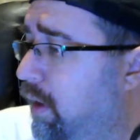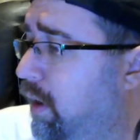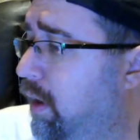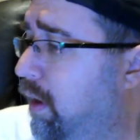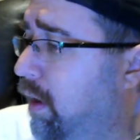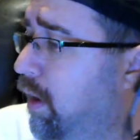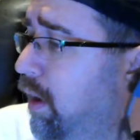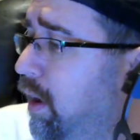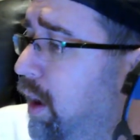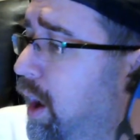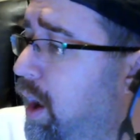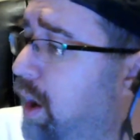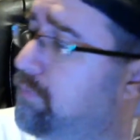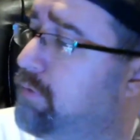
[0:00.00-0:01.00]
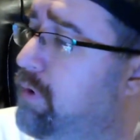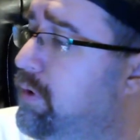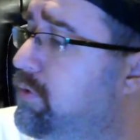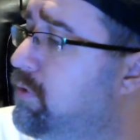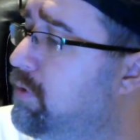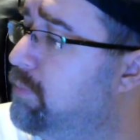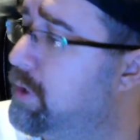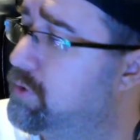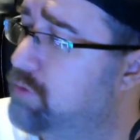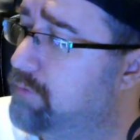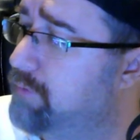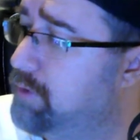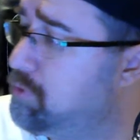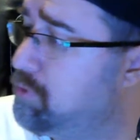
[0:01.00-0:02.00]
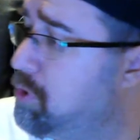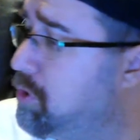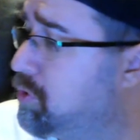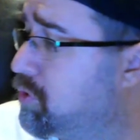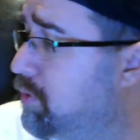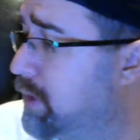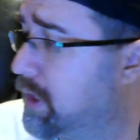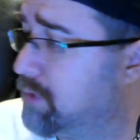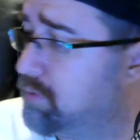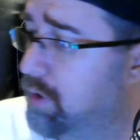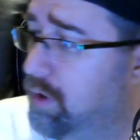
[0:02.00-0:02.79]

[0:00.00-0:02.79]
I have to listen to my stuff on neutral because